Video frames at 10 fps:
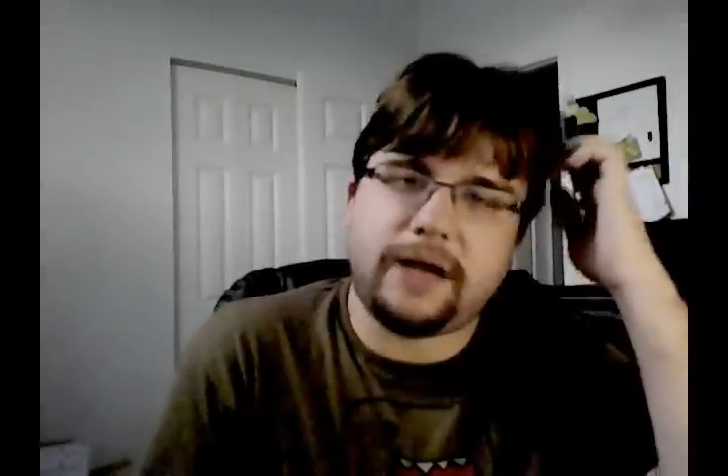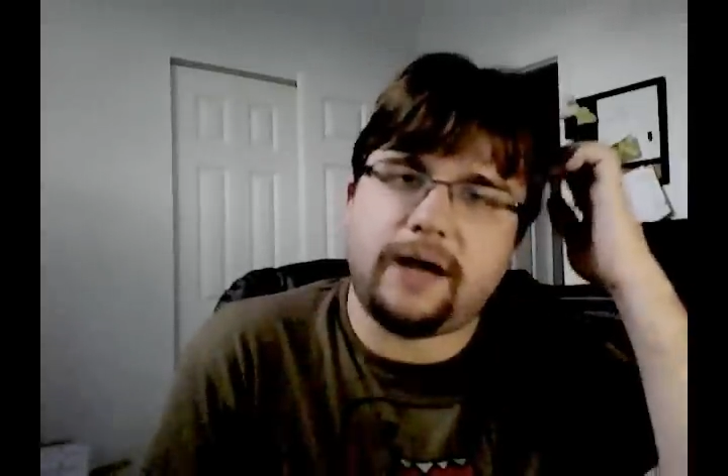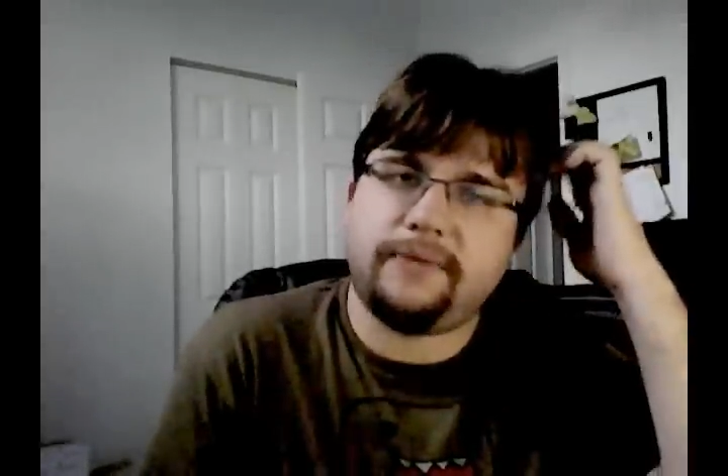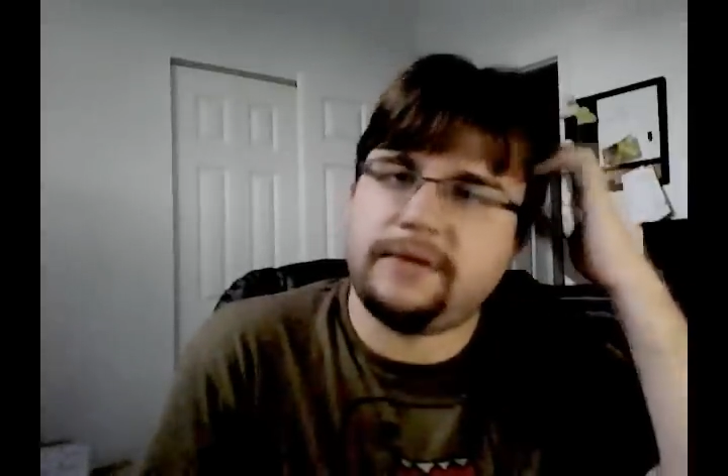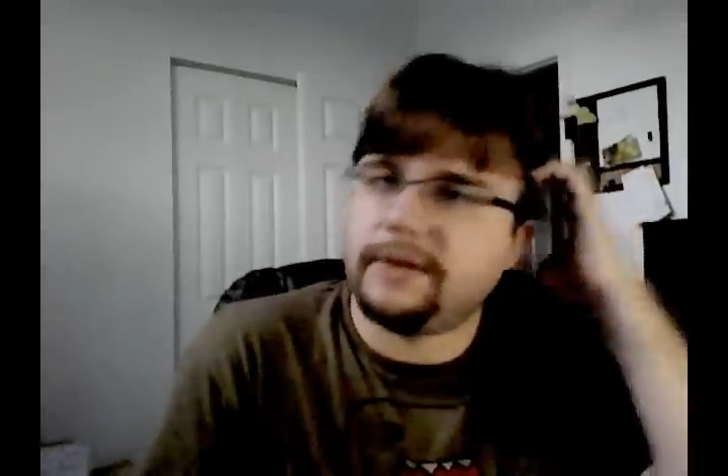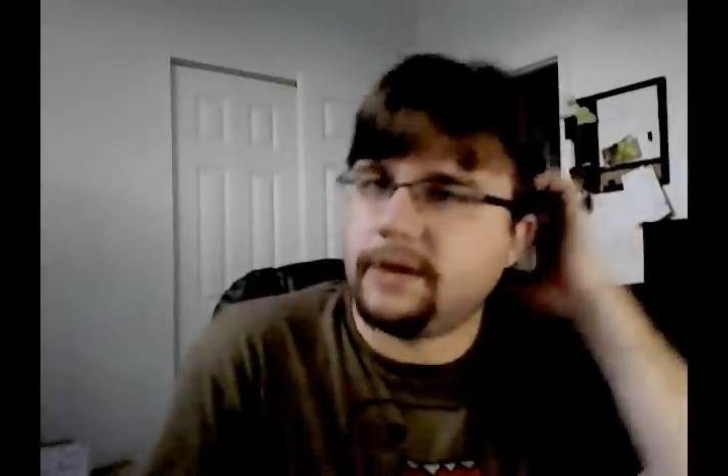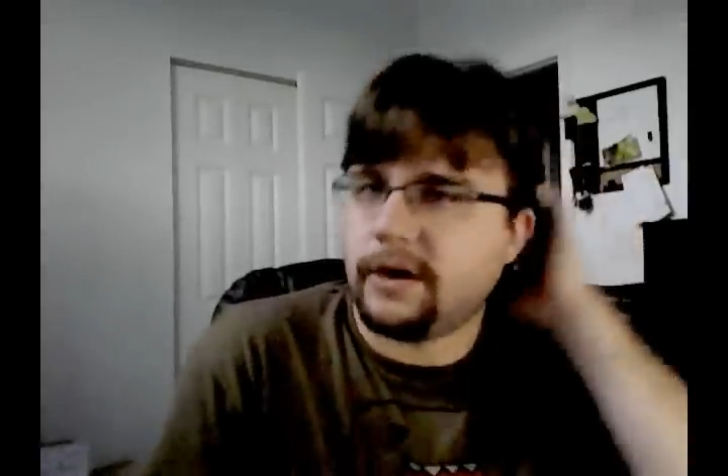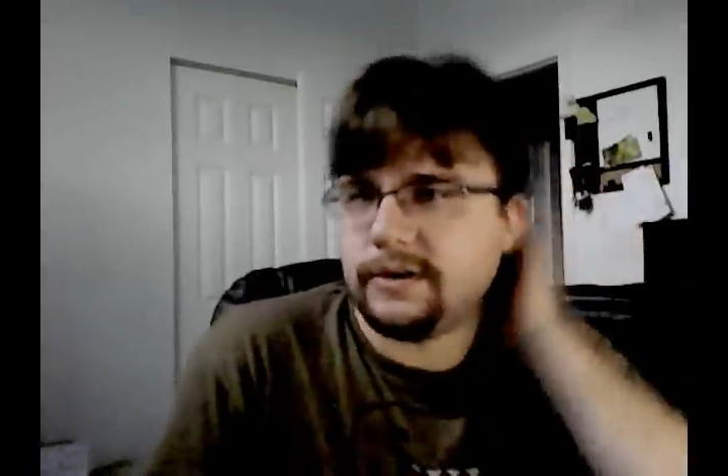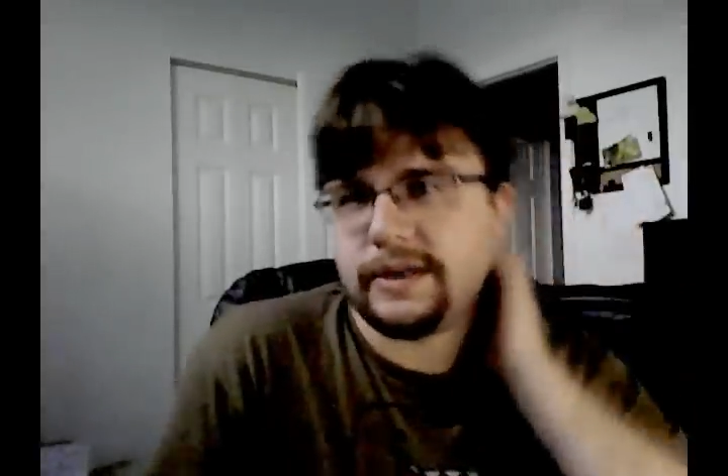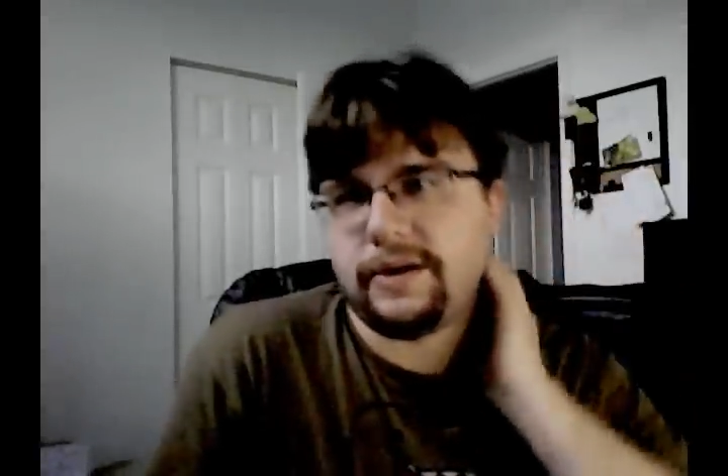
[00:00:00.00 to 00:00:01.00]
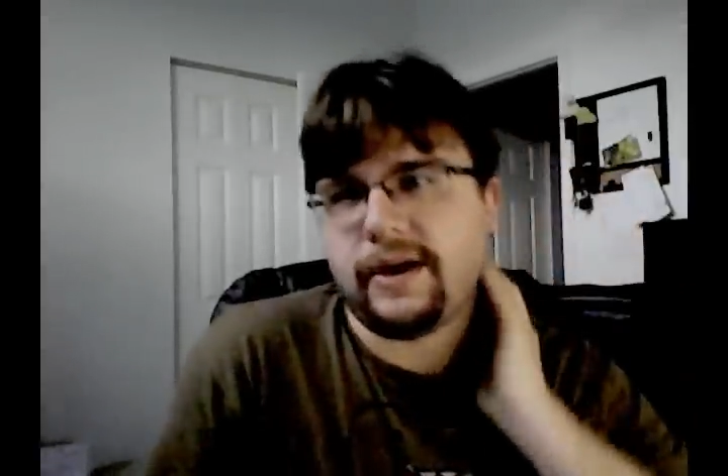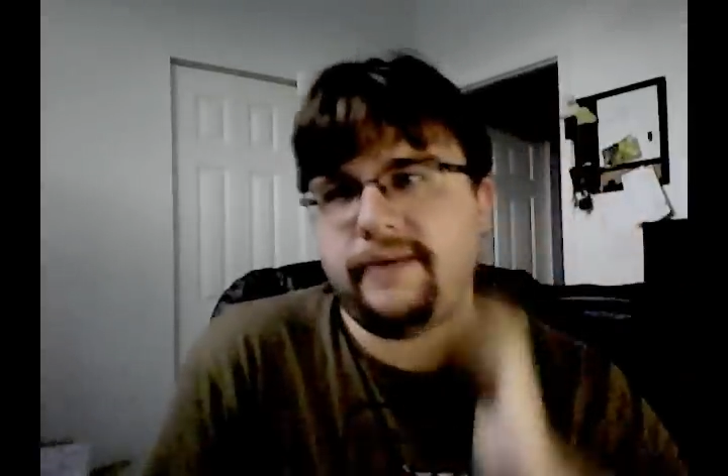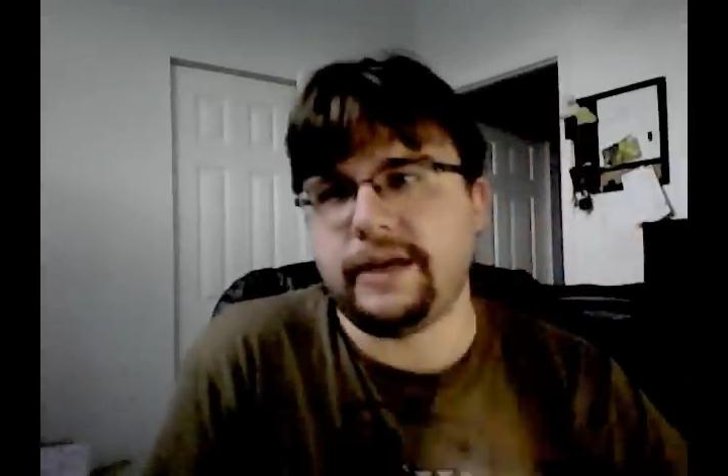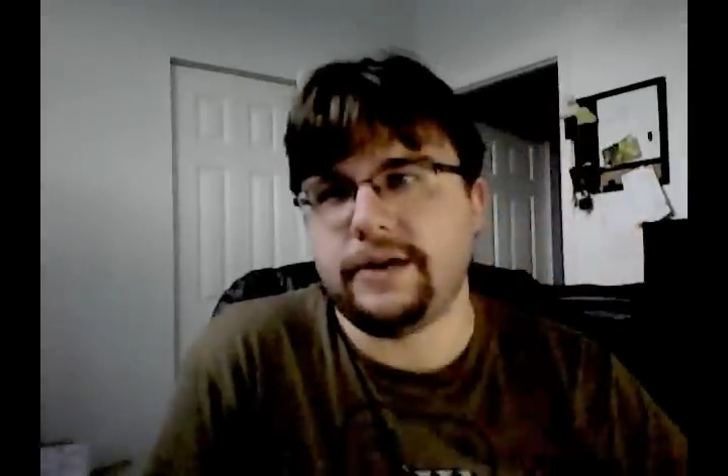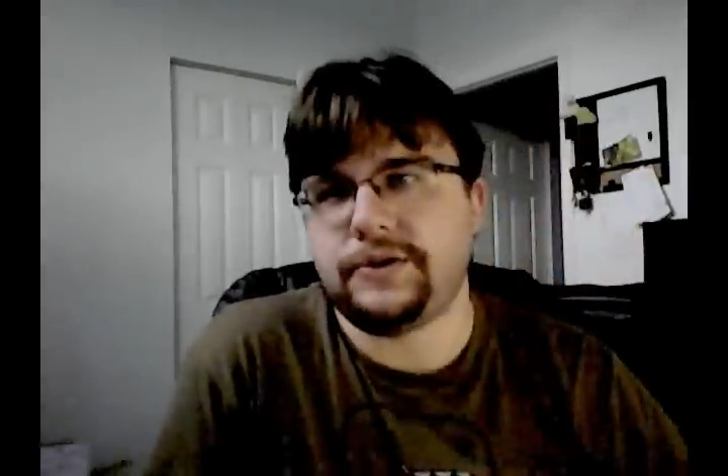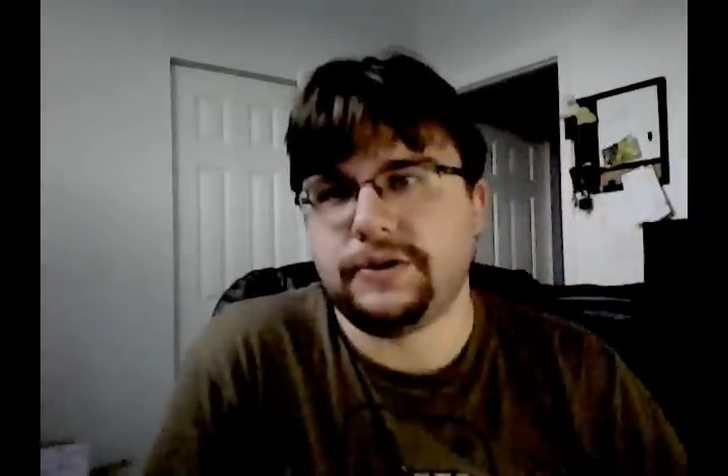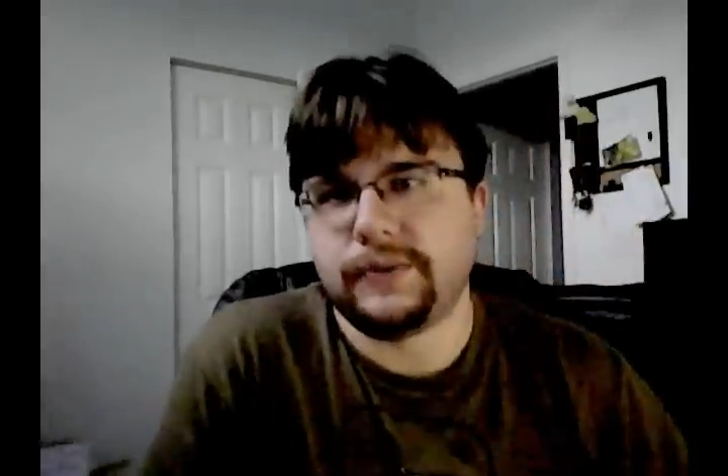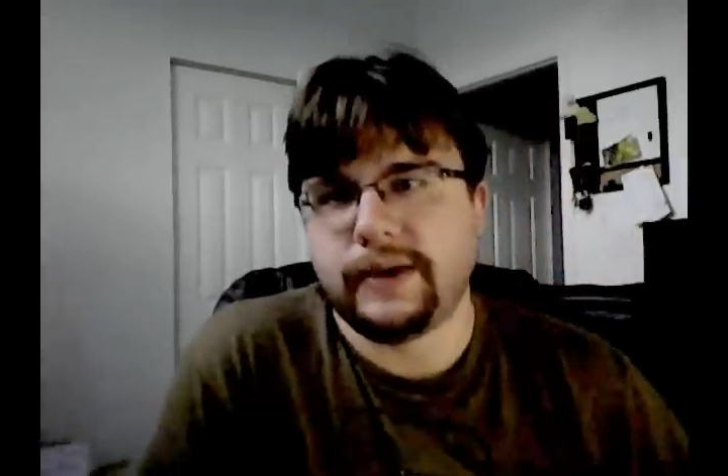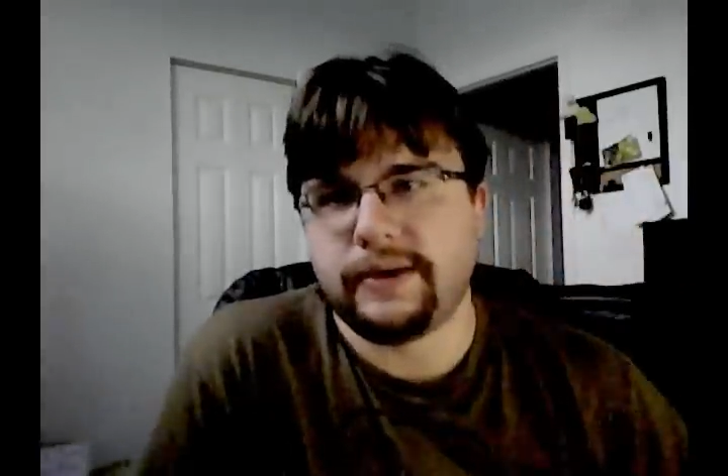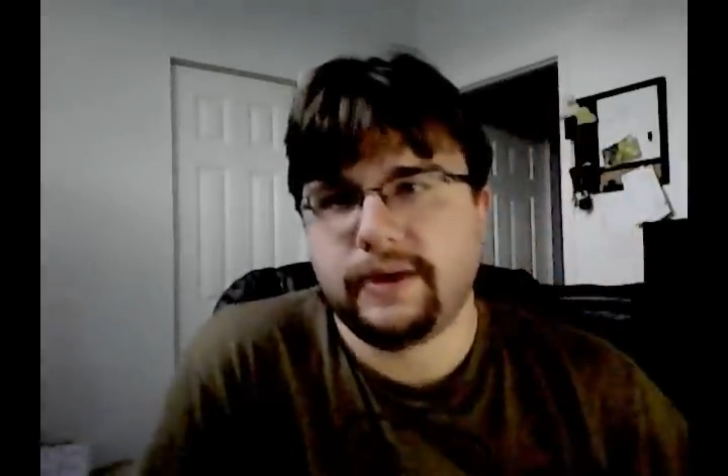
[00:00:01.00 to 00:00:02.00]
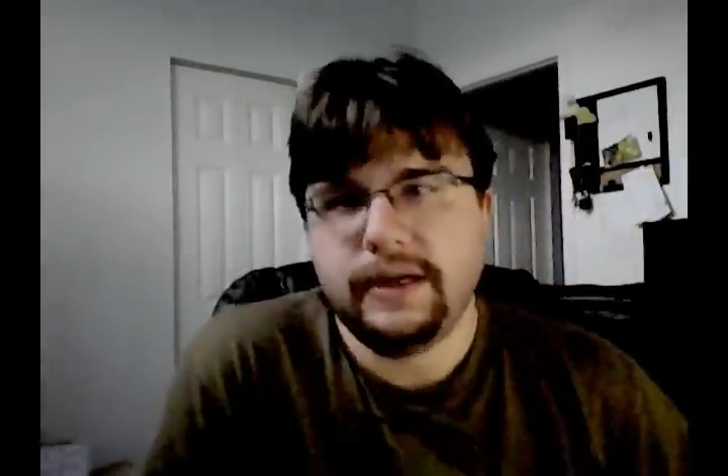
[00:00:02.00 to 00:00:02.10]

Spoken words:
often as the cards that you're having issues with.